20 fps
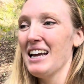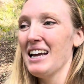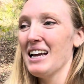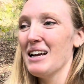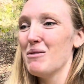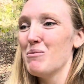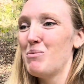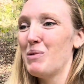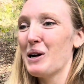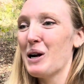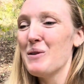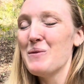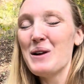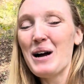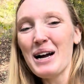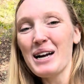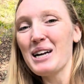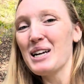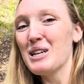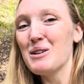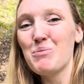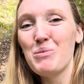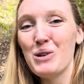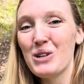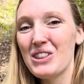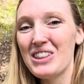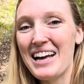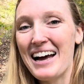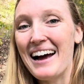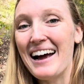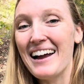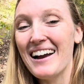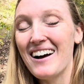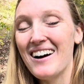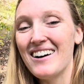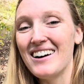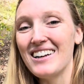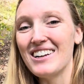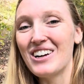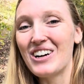But I'm not going to put that
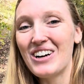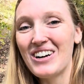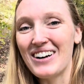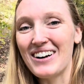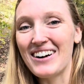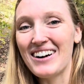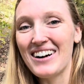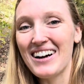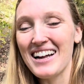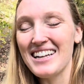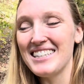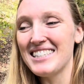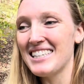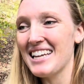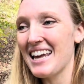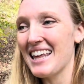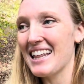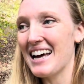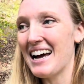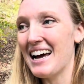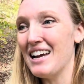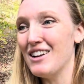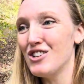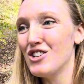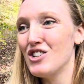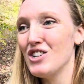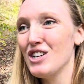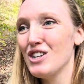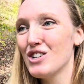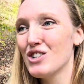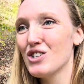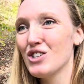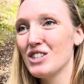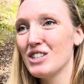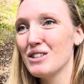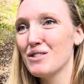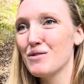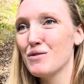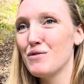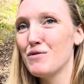on her and say that she
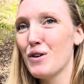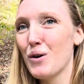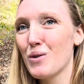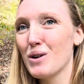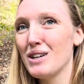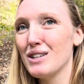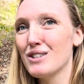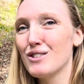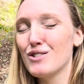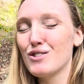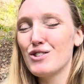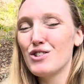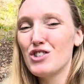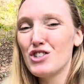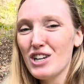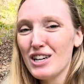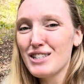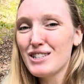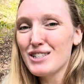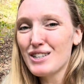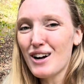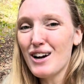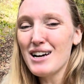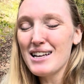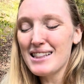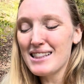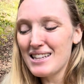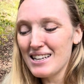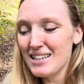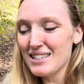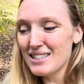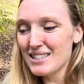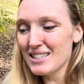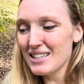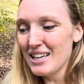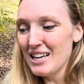shouldn't focus just on this